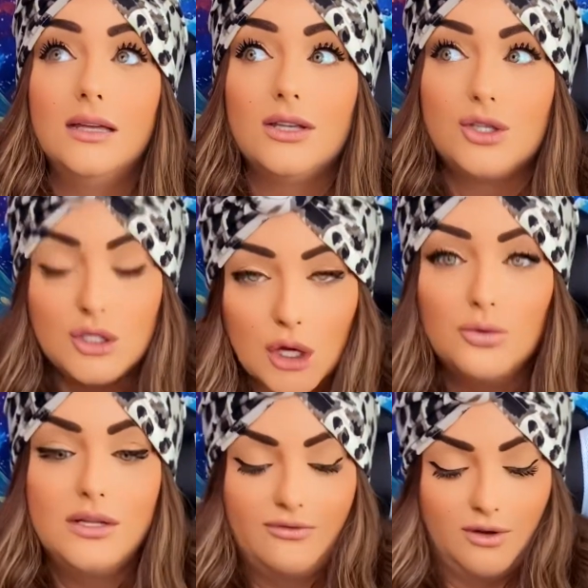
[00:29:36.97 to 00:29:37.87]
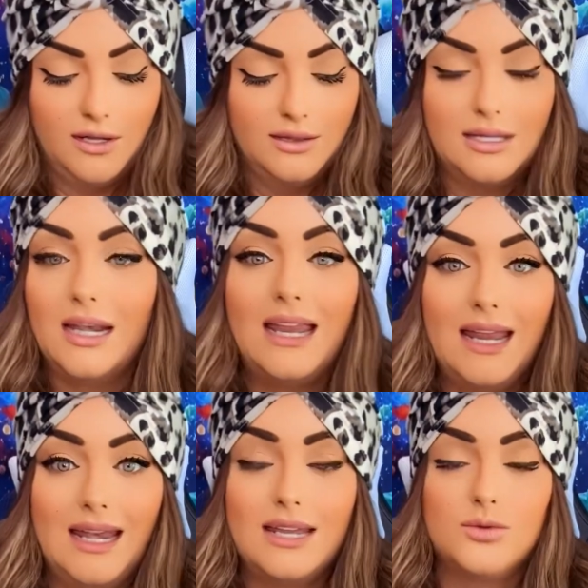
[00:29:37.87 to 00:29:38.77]
so different than
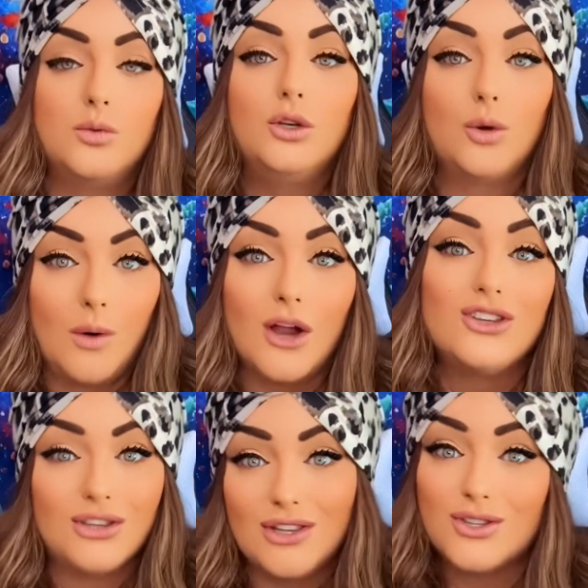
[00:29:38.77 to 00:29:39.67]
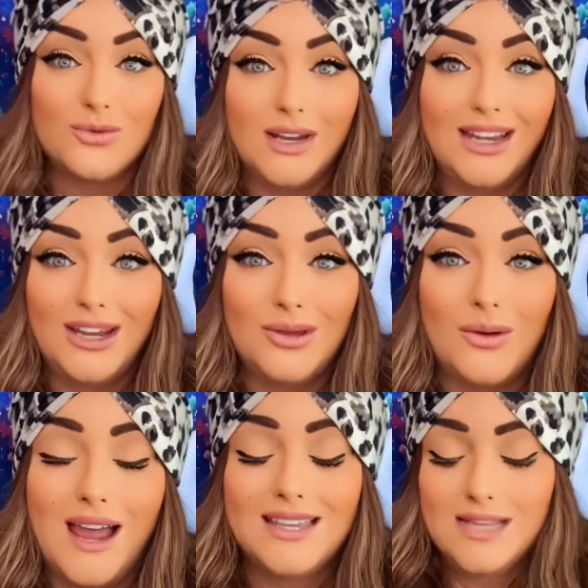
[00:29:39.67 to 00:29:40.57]
it is when you're watching this reading, you
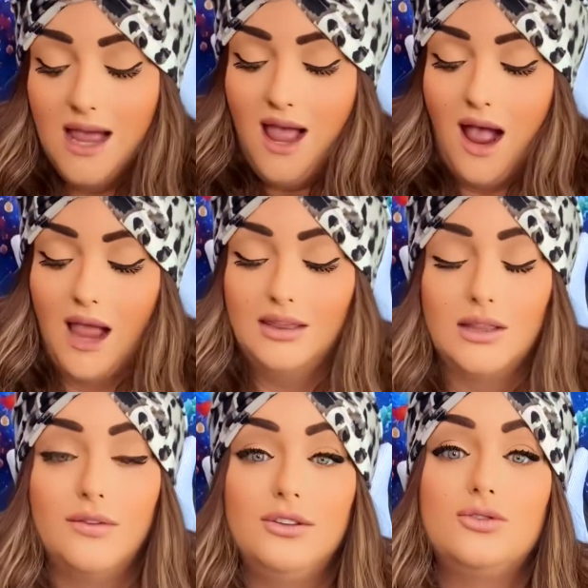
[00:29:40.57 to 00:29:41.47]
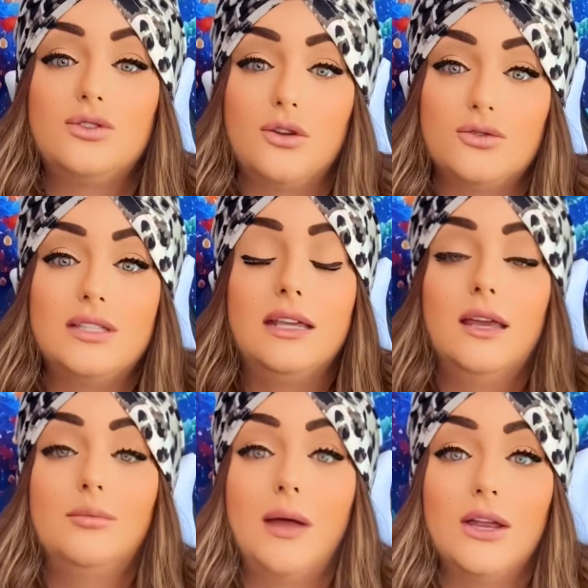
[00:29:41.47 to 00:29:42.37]
guys. I love you so
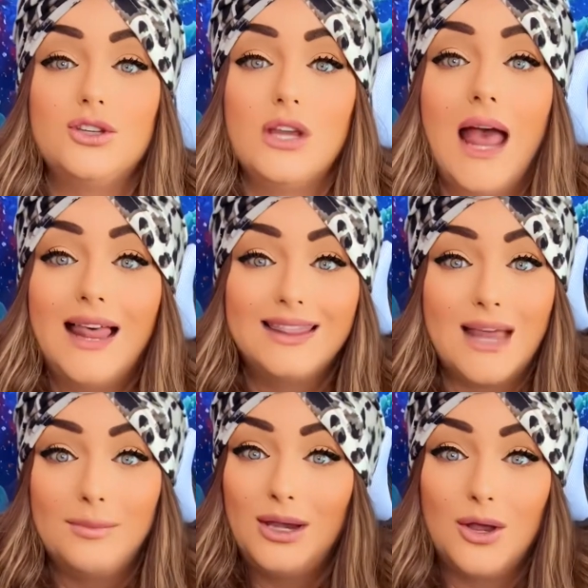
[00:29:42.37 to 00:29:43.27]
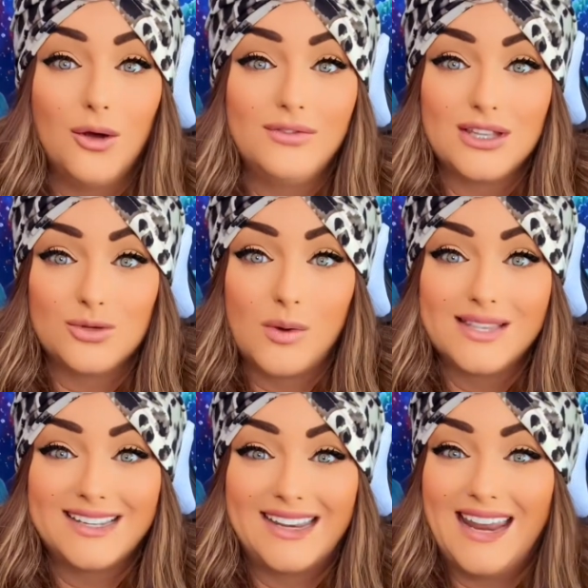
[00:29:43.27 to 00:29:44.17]
stinking much. Let me know if this
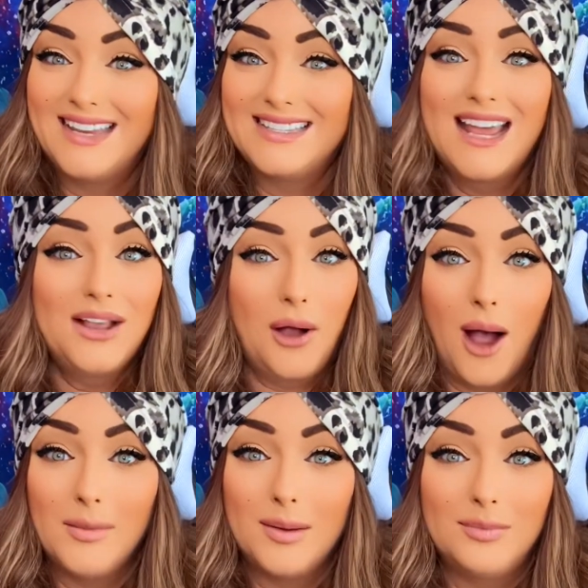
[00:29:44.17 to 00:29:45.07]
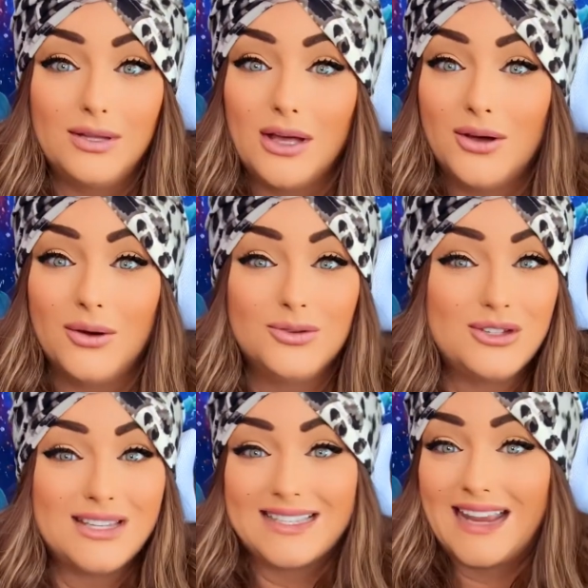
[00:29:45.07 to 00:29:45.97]
resonates. Comment below.
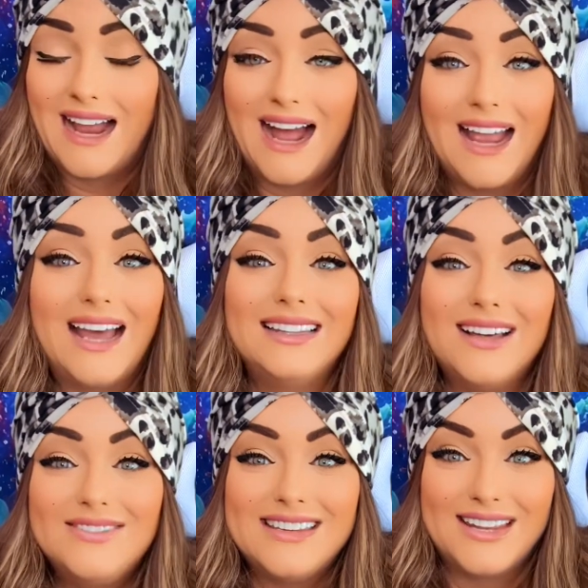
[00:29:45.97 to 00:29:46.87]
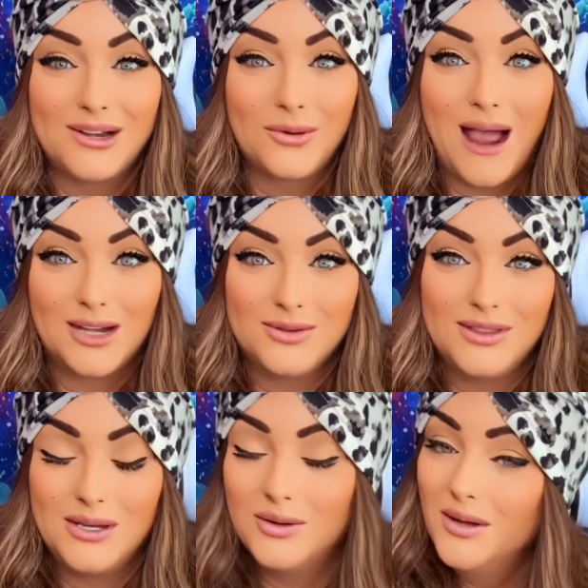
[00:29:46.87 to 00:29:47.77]
Just say hi. I love to interact
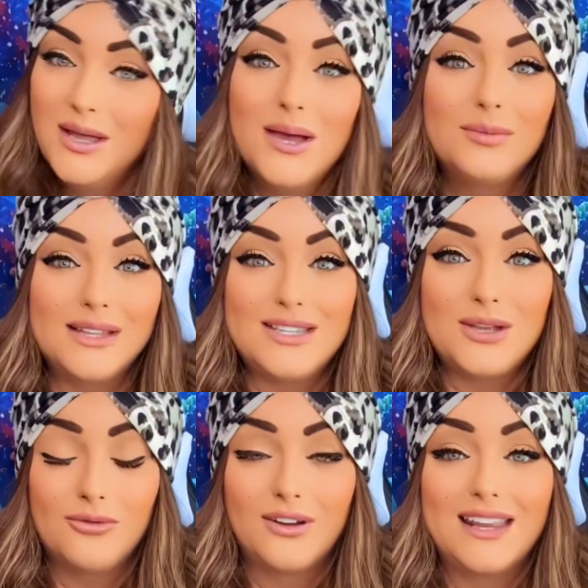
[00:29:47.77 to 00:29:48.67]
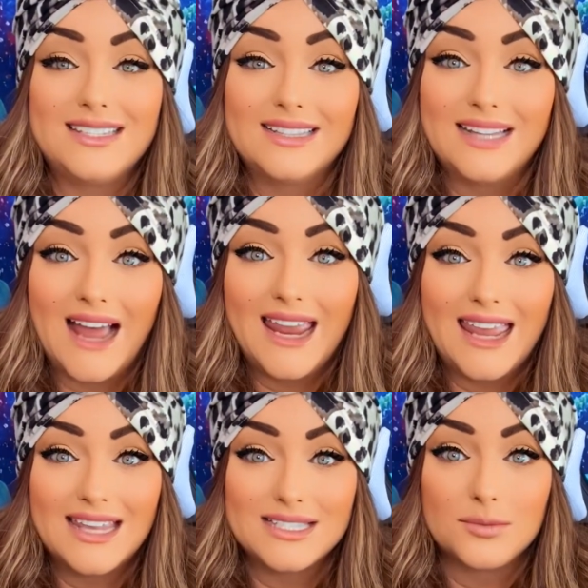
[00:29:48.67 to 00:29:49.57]
with you. Please don't forget to
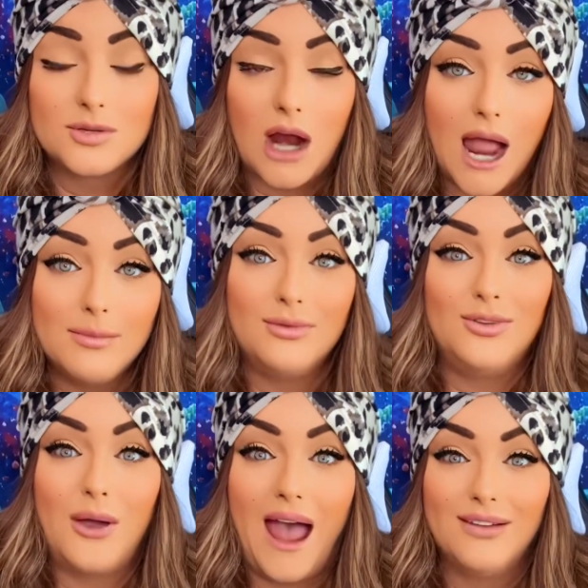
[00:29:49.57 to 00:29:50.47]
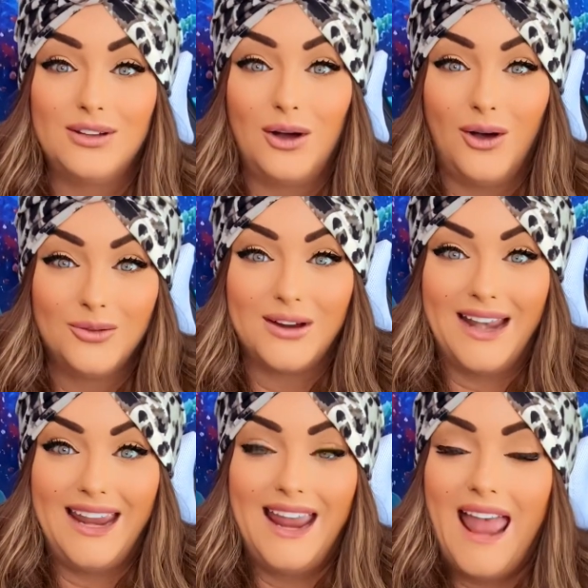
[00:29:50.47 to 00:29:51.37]
like and subscribe if you haven't
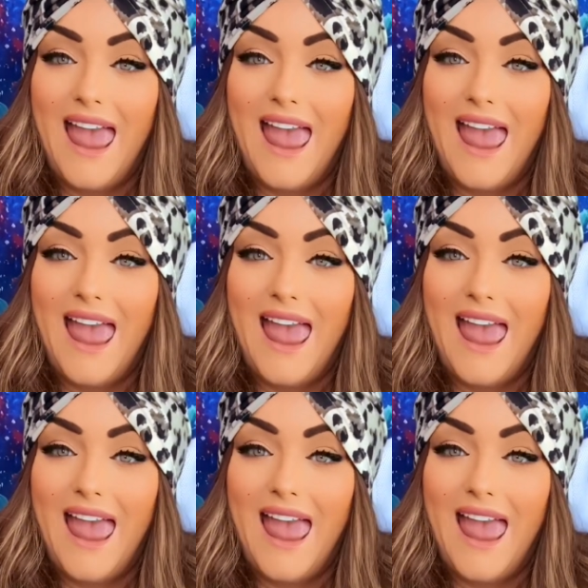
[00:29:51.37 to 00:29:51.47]
already.